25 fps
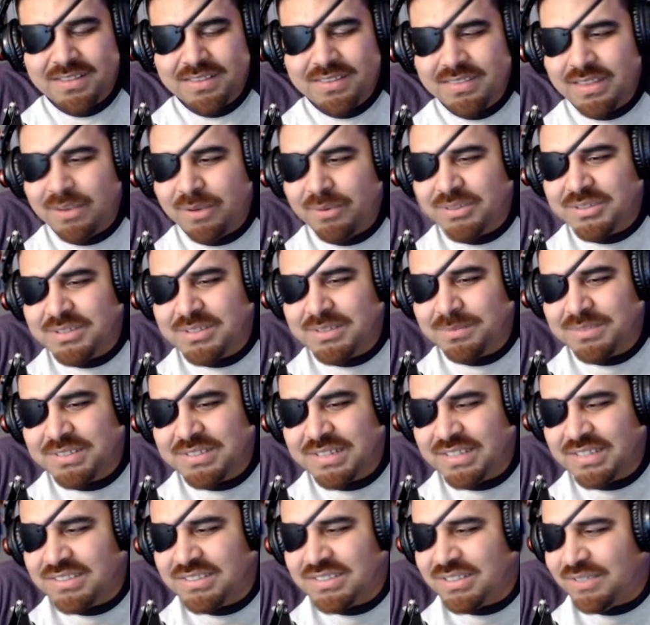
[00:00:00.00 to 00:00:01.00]
there was some
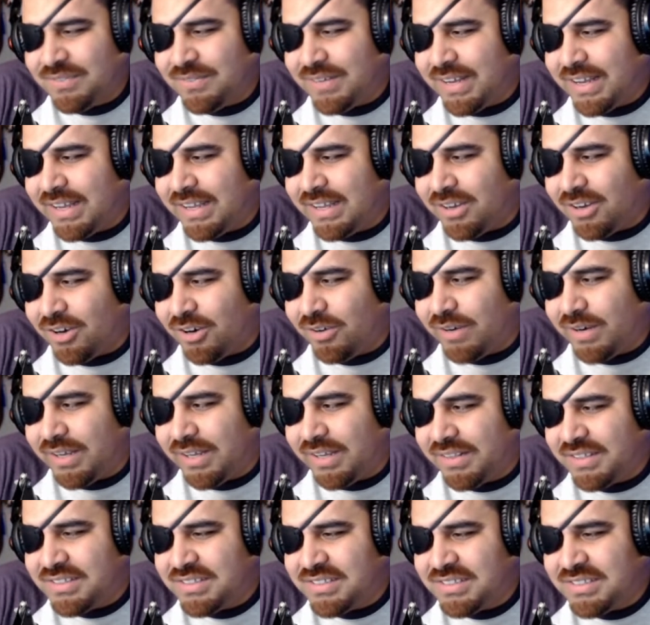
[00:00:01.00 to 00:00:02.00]
sense of like, all
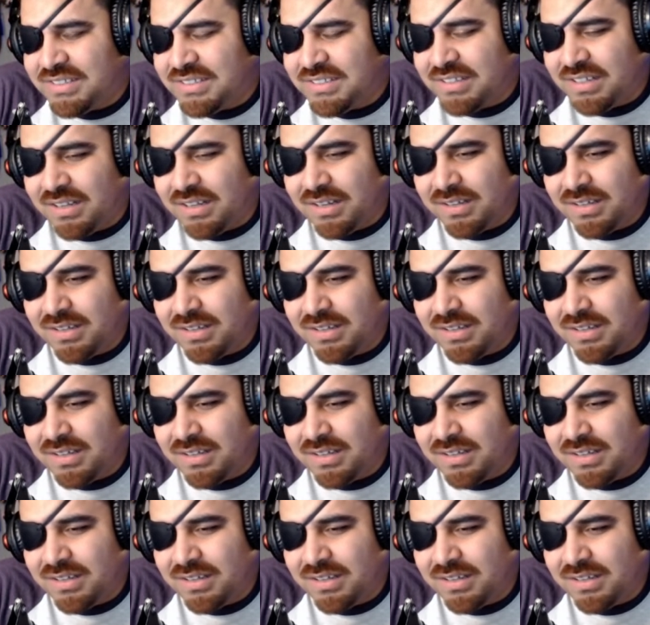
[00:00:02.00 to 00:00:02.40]
right, this is